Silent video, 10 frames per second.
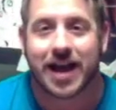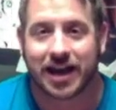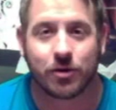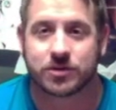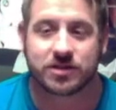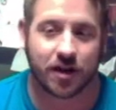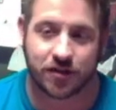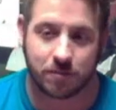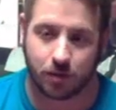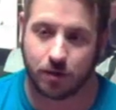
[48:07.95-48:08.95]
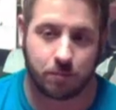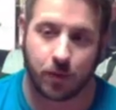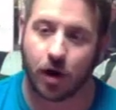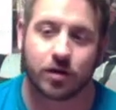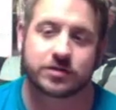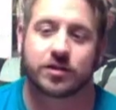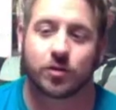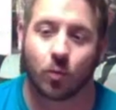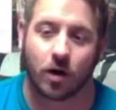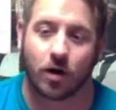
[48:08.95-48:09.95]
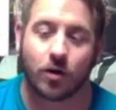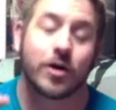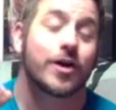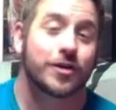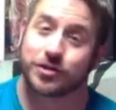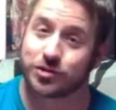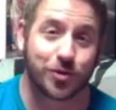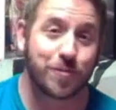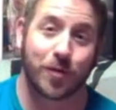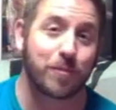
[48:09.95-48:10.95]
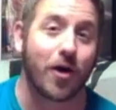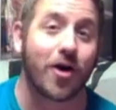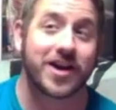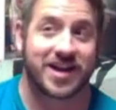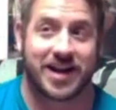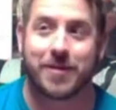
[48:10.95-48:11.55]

and it was nothing but balls to the wall, super partying.